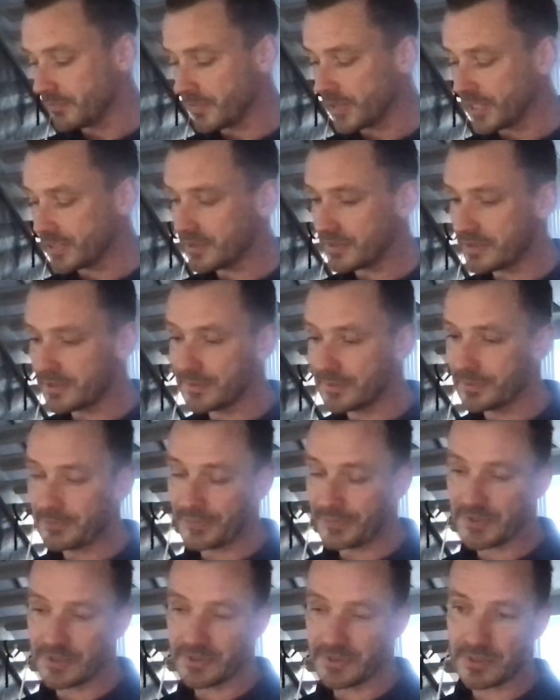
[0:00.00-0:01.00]
But
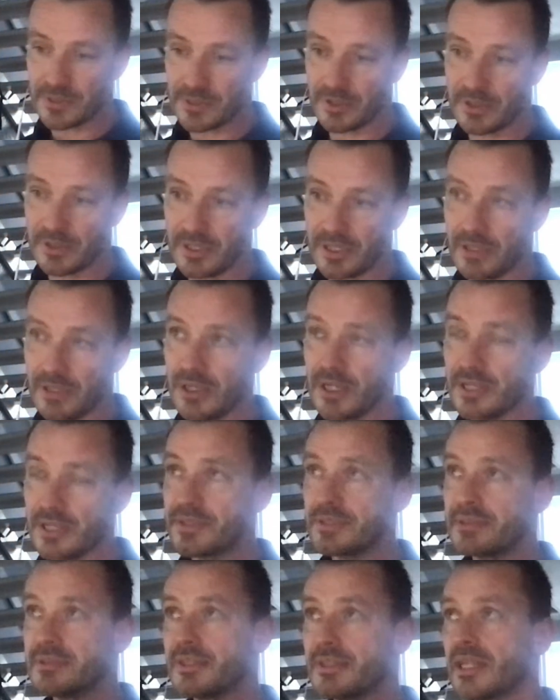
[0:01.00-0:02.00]
so
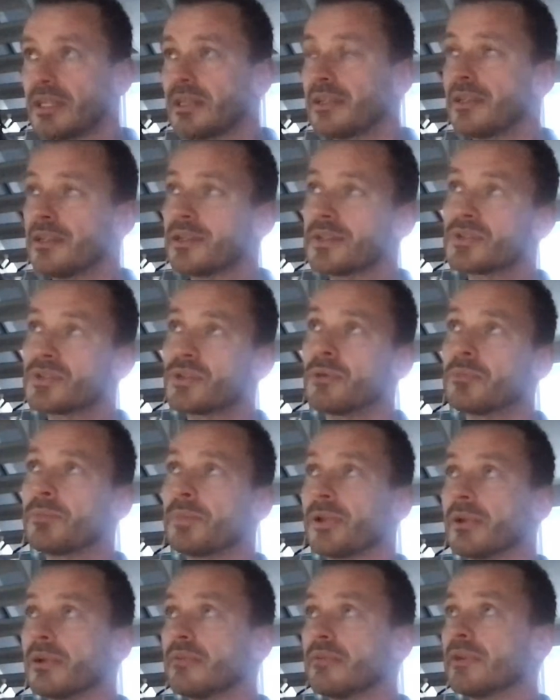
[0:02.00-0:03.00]
let's take an
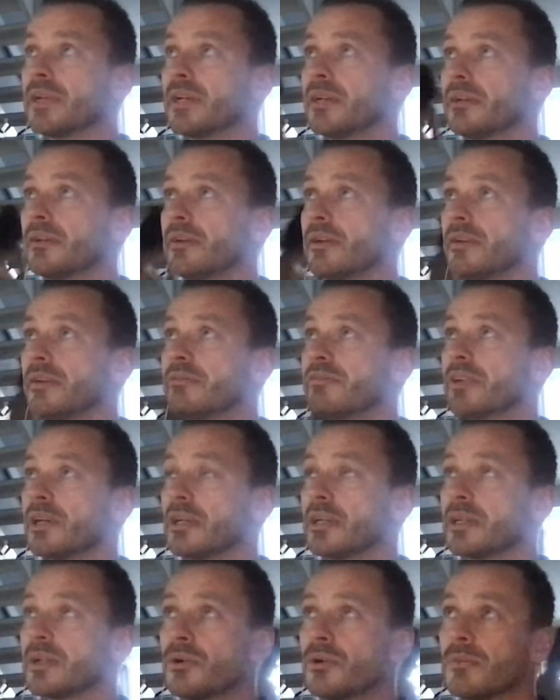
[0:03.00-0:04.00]
example of a
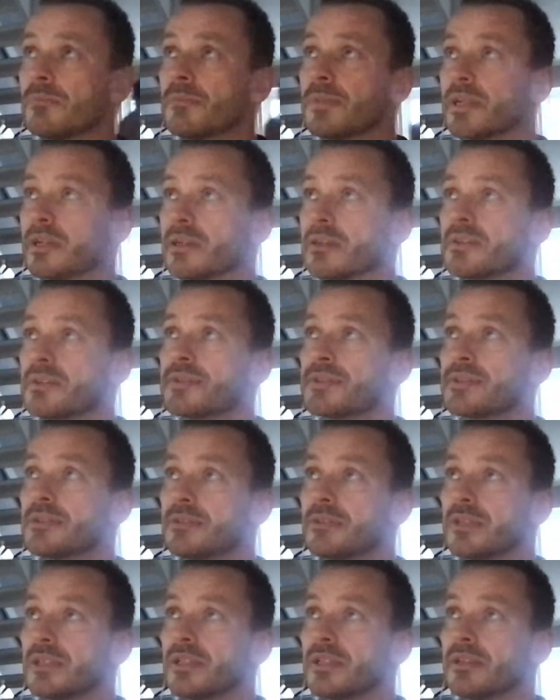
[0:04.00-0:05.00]
fairly
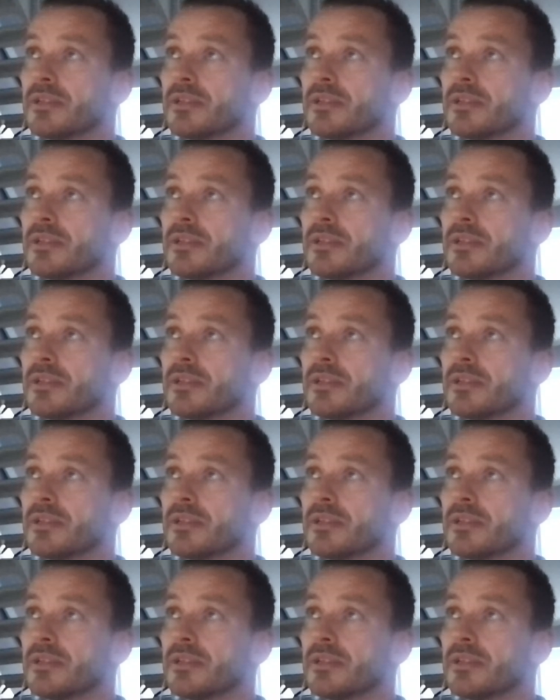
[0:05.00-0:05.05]
complex